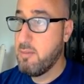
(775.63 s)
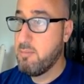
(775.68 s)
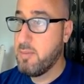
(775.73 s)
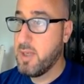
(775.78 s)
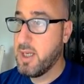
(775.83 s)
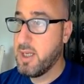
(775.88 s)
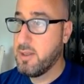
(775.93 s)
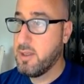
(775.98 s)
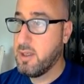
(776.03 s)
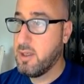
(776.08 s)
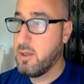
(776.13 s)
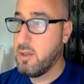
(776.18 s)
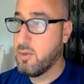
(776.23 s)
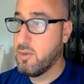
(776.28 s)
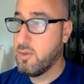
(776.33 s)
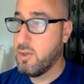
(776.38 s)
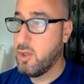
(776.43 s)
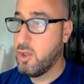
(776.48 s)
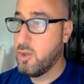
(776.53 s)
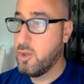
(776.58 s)
but not
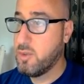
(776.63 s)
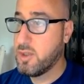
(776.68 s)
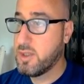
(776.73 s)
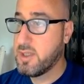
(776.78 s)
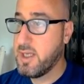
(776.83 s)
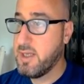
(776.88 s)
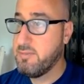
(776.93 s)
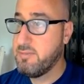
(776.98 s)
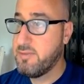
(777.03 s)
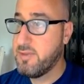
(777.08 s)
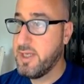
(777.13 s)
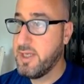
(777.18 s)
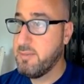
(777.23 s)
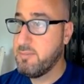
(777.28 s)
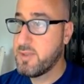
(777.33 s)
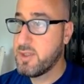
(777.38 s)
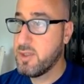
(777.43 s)
on the lower time frame.